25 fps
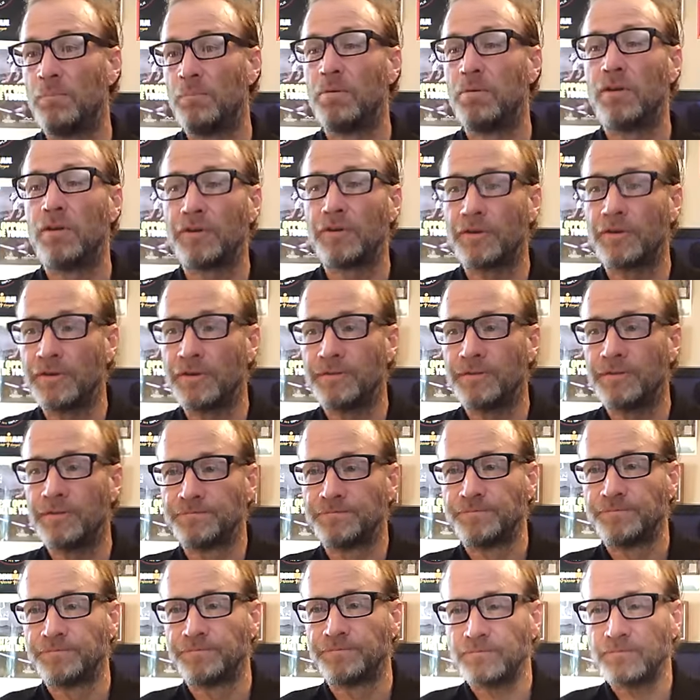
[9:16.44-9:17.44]
a blur
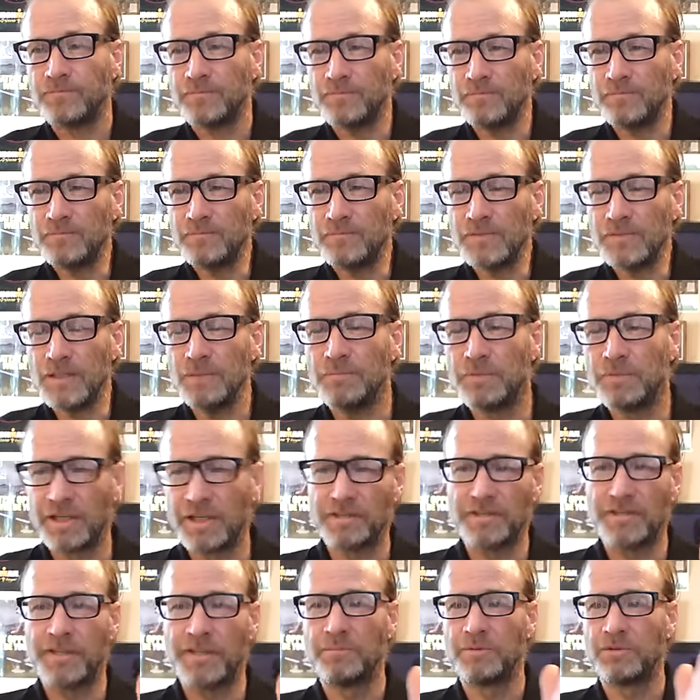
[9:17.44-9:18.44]

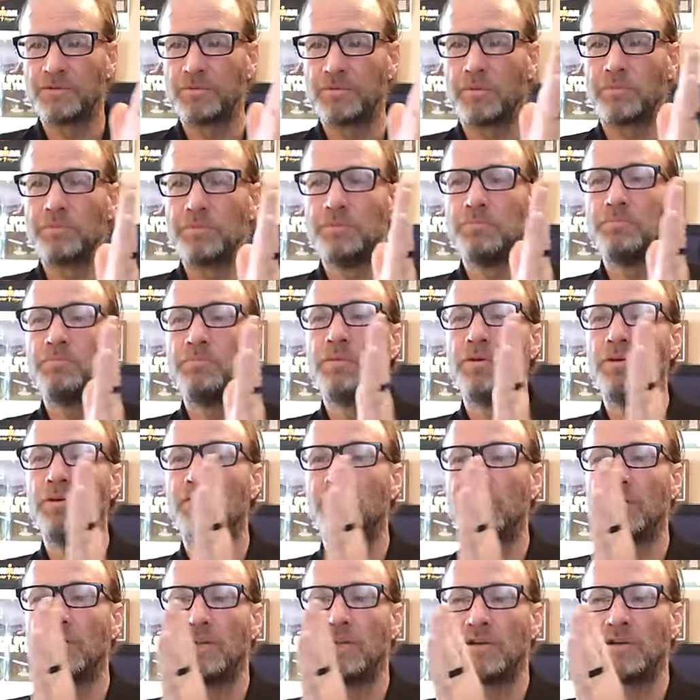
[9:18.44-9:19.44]
because the image will be
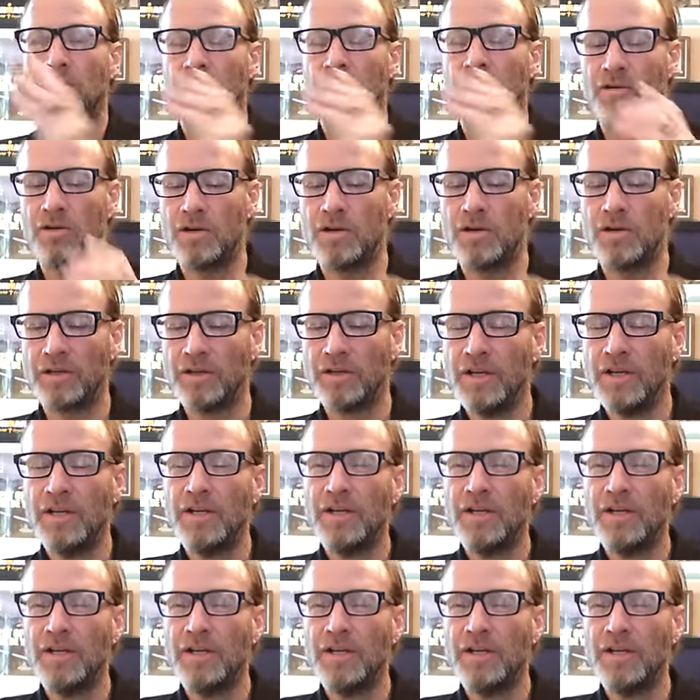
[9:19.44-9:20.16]
moving along.